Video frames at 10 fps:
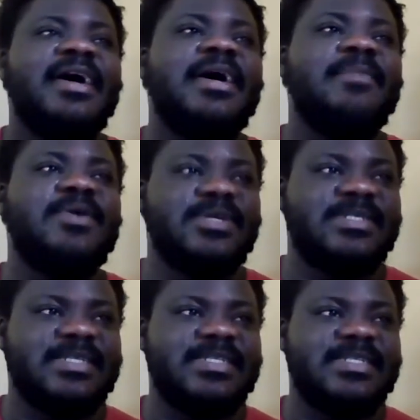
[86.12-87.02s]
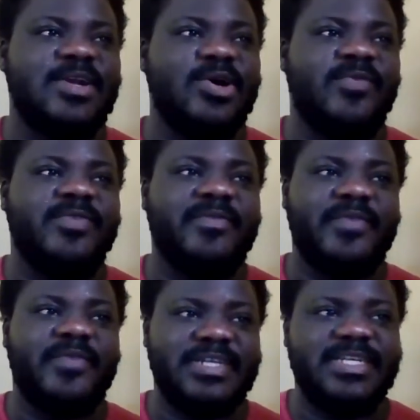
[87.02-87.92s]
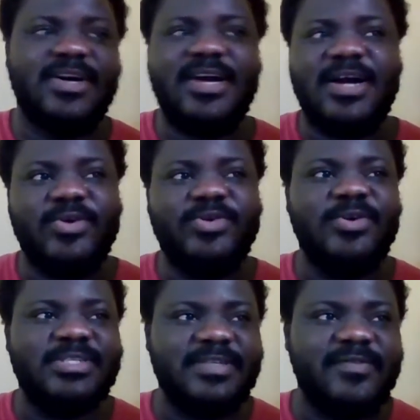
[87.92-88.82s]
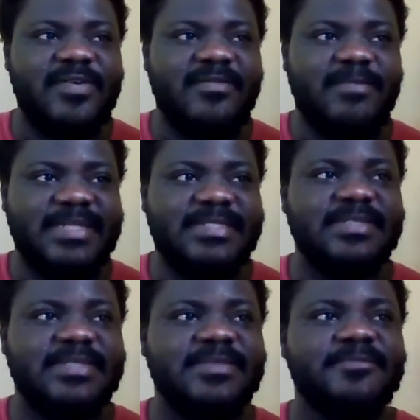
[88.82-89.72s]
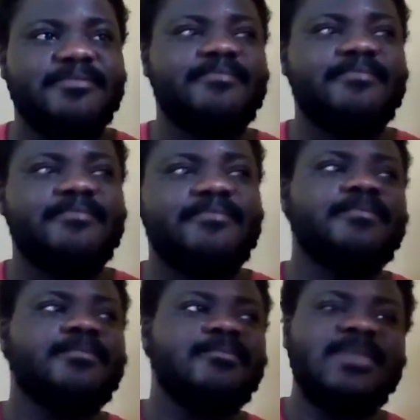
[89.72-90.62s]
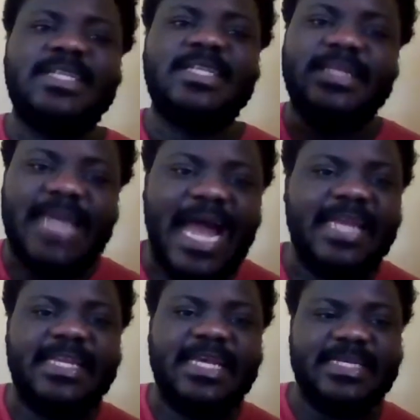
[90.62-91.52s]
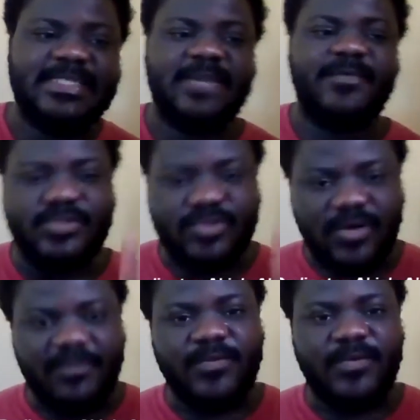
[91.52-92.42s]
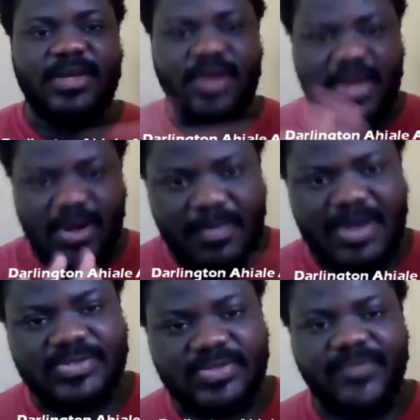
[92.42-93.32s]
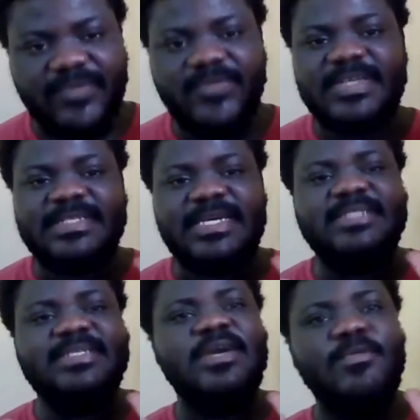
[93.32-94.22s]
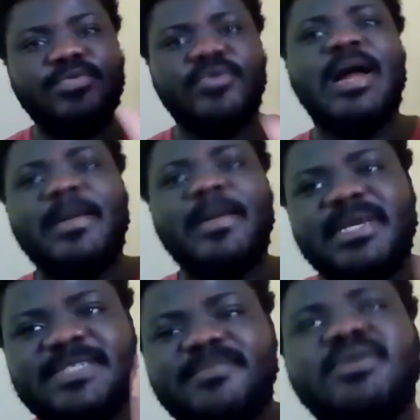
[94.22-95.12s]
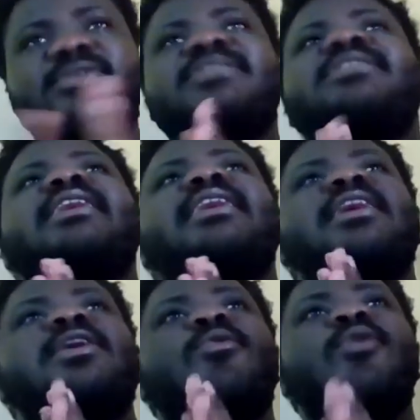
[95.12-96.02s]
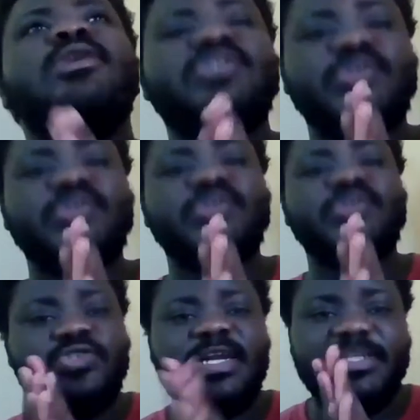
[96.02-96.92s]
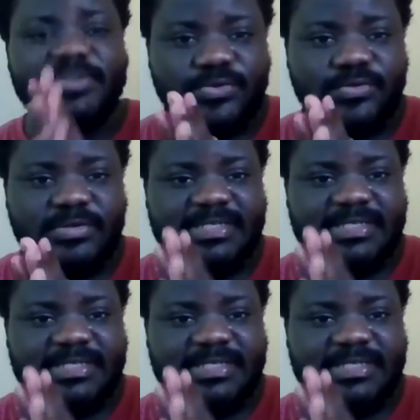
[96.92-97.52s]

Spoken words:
because there's a lot of differential calculus involved. But the idea is that for software, the normal software that programmers build, what you usually do is that